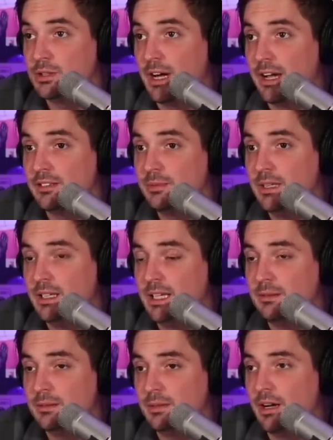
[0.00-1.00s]
drives me and it
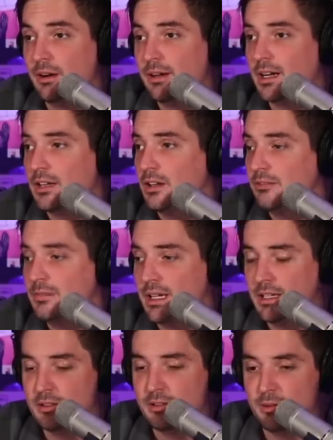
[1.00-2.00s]
keeps me going and i love
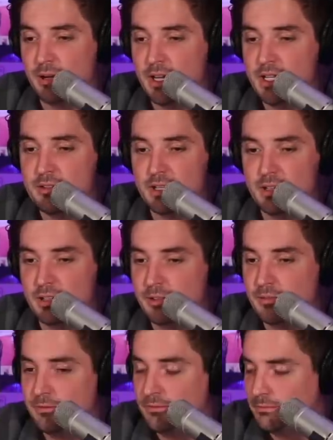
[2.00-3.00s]
making great radio and i love
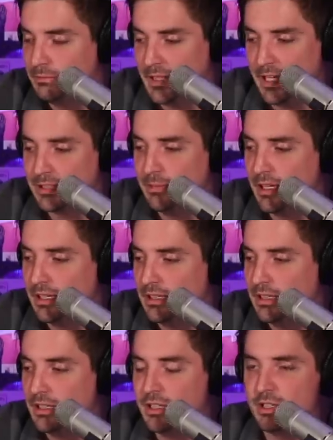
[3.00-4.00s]
taste making
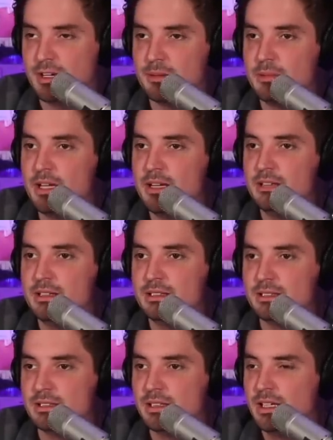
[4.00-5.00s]
and curating
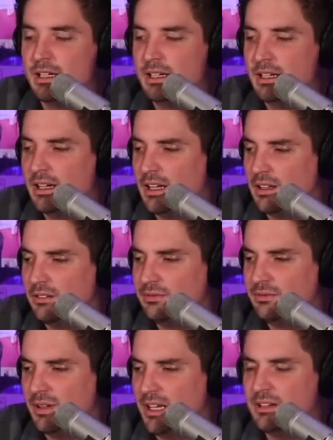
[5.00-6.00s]
playlists and i
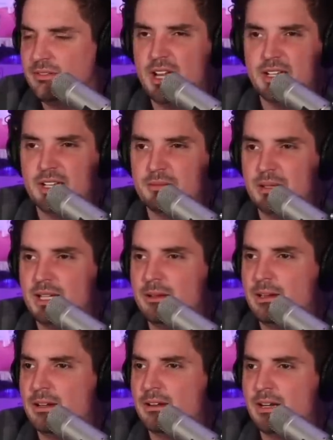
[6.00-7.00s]
love innovating and
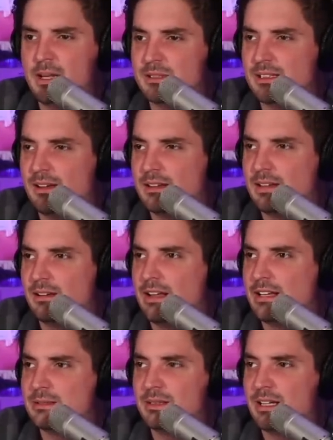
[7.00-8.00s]
being here at amazon that
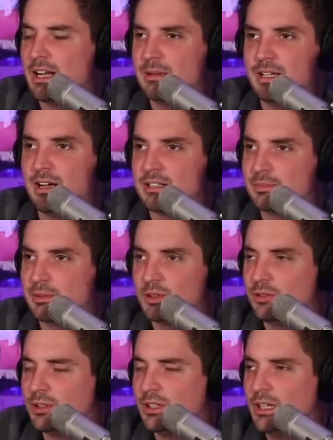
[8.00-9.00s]
allows me to yeah, yeah. be an
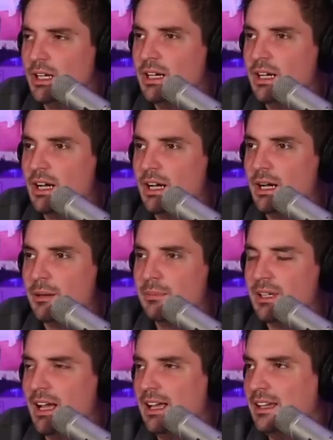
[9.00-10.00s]
entrepreneur um,
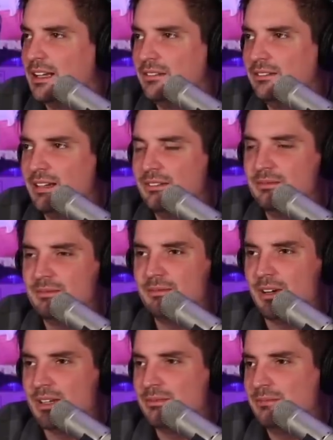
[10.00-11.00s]
but I, you know, I
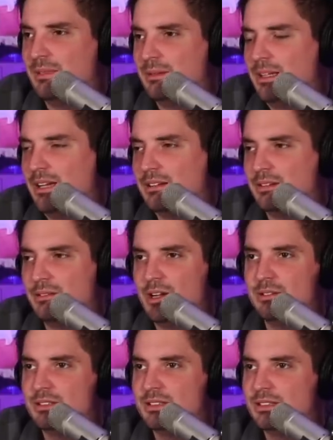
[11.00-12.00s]
want to maybe I don't know
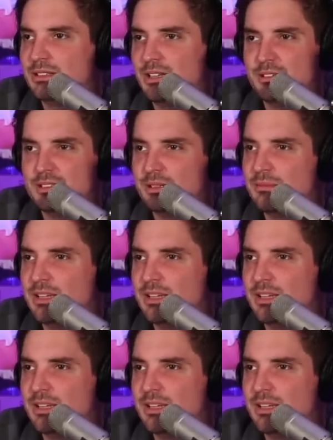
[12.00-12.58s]
host host some